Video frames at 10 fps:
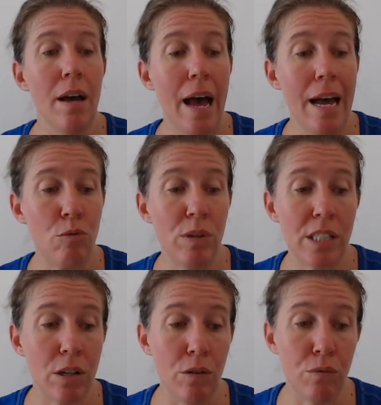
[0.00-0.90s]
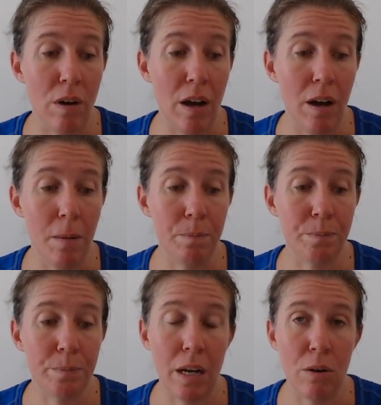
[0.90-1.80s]
at risk of um,
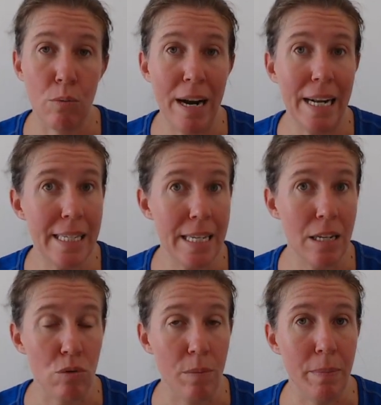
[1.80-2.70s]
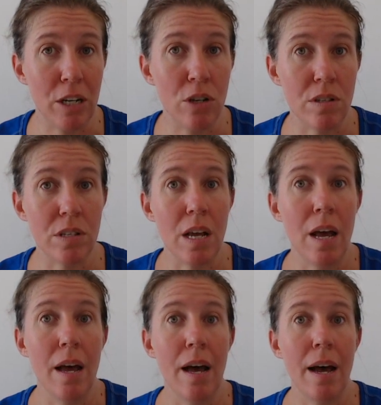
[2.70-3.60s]
RED-S syndrome because
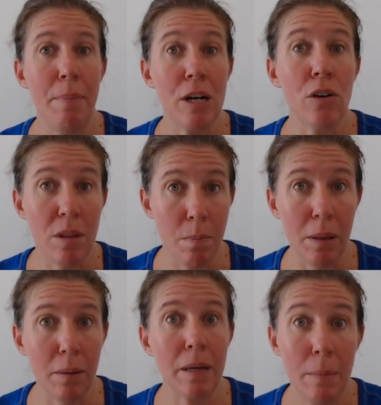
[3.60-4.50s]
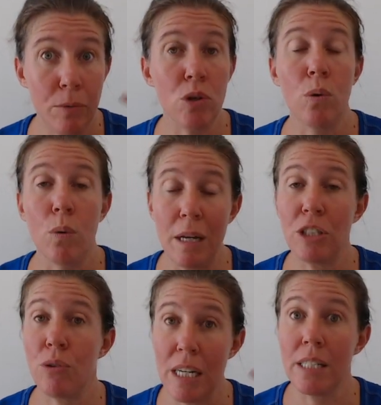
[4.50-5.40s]
being on the pill keeps your
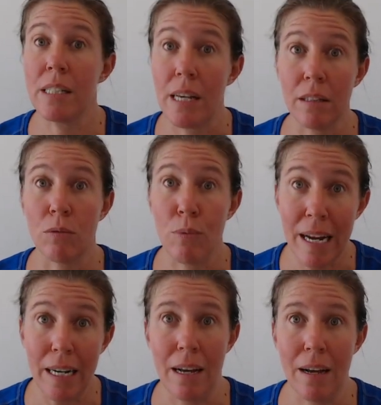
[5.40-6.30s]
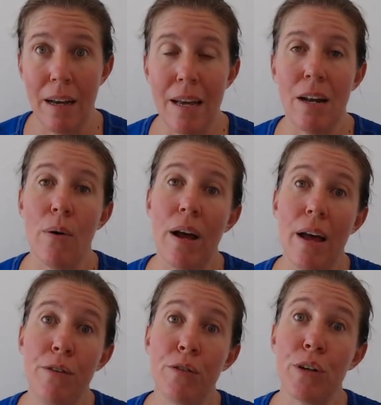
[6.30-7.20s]
menstruation cycle regular. Now,
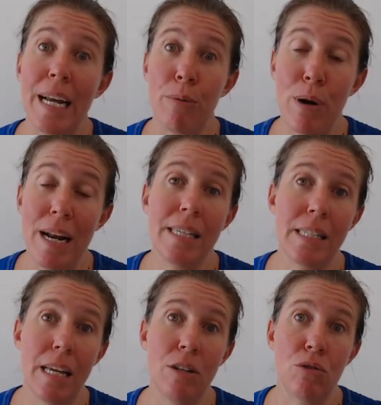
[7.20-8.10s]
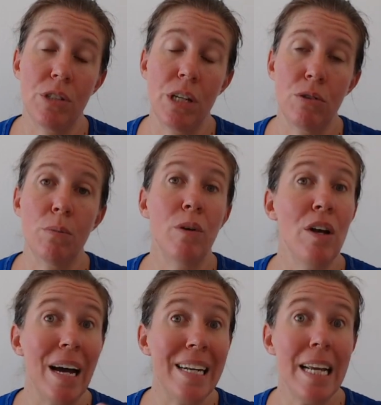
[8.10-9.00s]
if you've got RED-S syndrome where
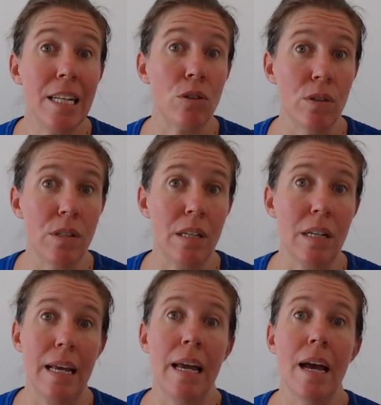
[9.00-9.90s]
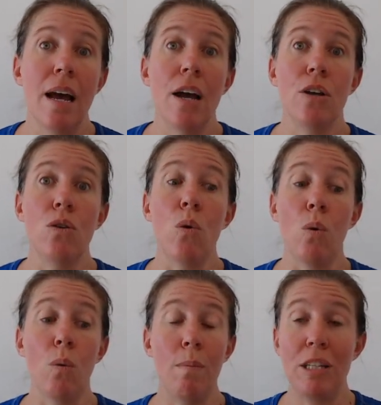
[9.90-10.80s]
you undereat constantly,
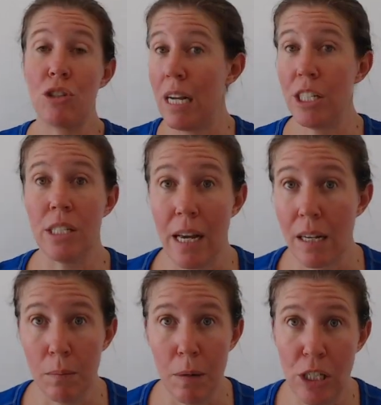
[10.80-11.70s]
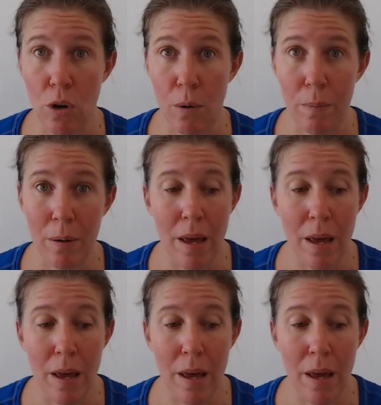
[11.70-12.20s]
your menstruation cycle may stop,